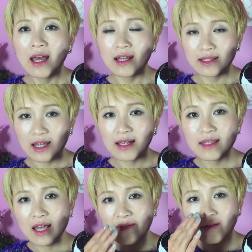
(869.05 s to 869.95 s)
It
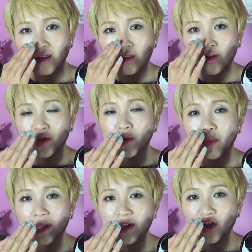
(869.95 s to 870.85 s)
does have a little
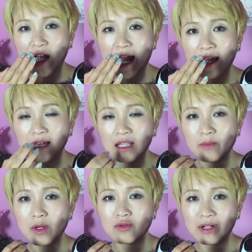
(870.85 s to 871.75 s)
bit of shine, a
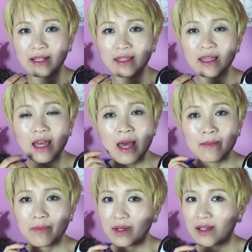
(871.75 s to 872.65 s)
little bit greasy,
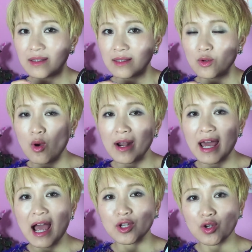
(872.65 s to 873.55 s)
but because it's quite
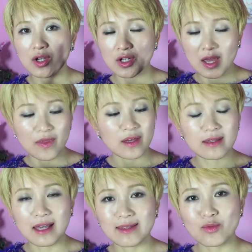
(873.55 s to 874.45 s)
hydration, I
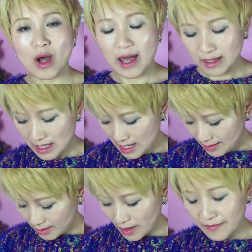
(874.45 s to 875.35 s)
think that's why.
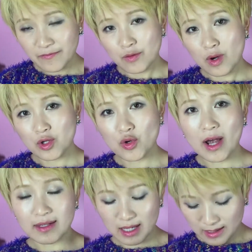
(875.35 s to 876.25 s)
So if you are
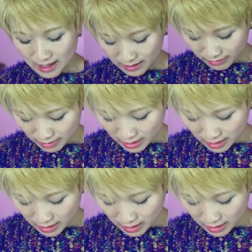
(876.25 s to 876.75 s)
dry skin, that's